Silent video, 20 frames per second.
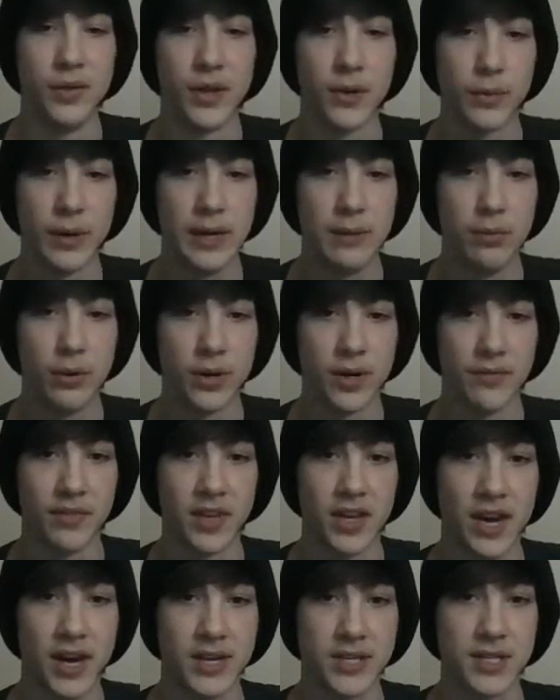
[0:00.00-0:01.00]
the green book of the
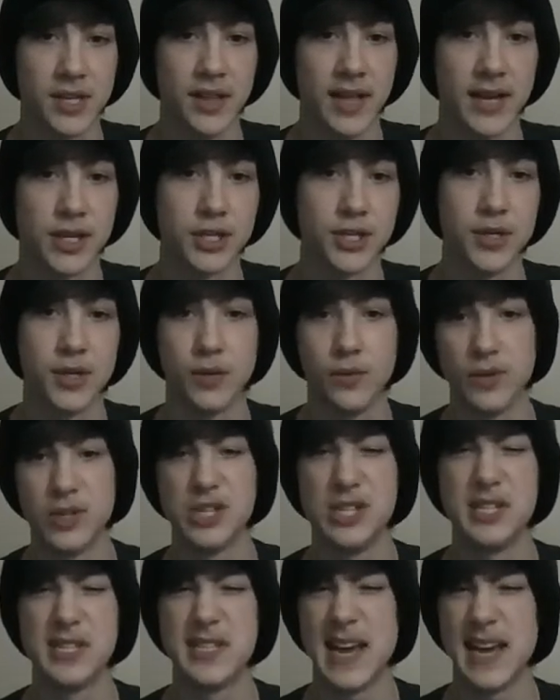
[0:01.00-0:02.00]
Goddess Collection,
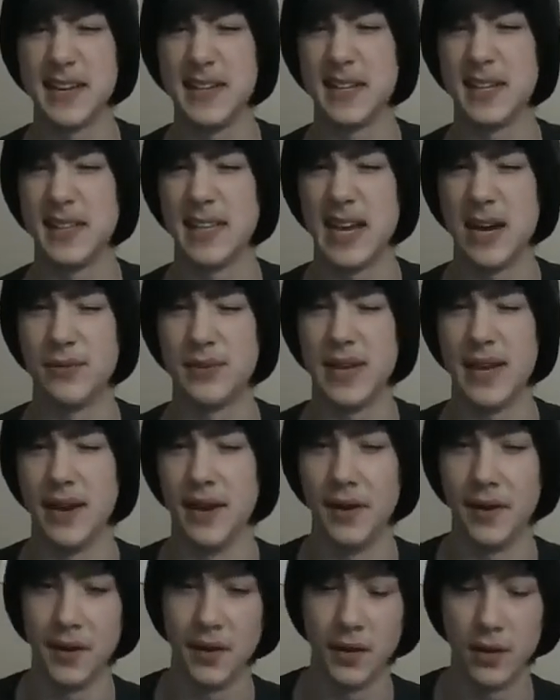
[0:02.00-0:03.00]
which is technically
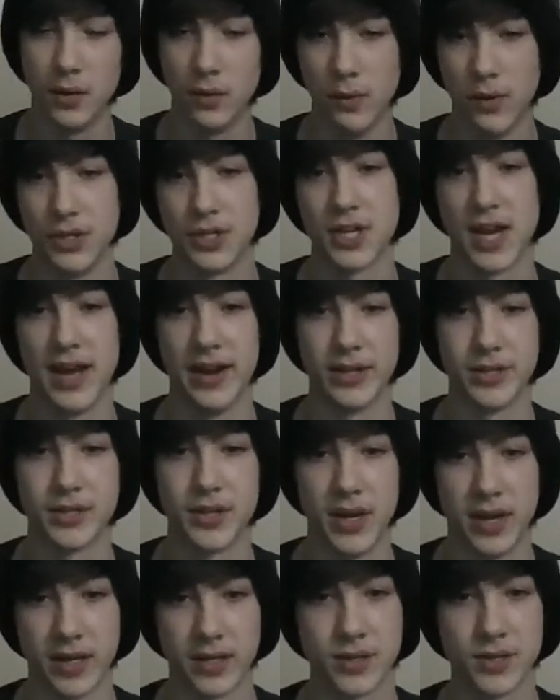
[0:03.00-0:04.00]
outdated, which kind of
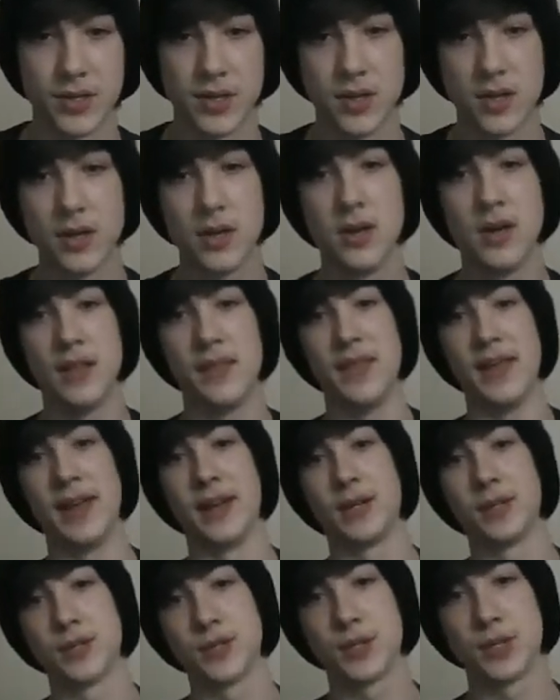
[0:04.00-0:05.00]
sucks,
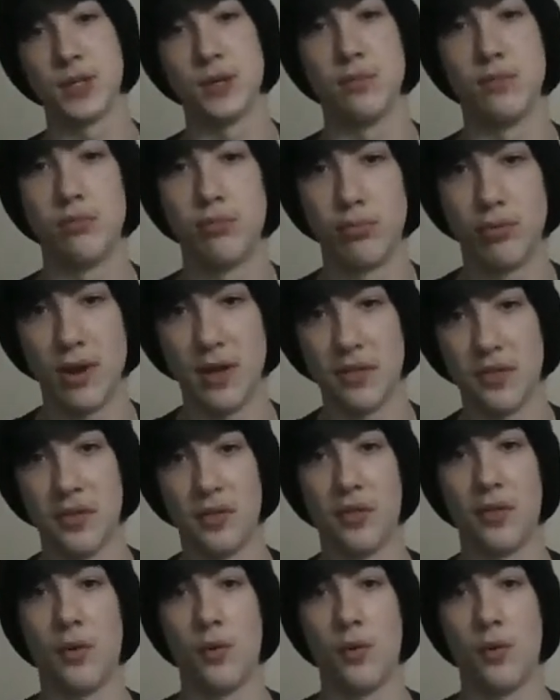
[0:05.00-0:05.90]
thanks to Breath of the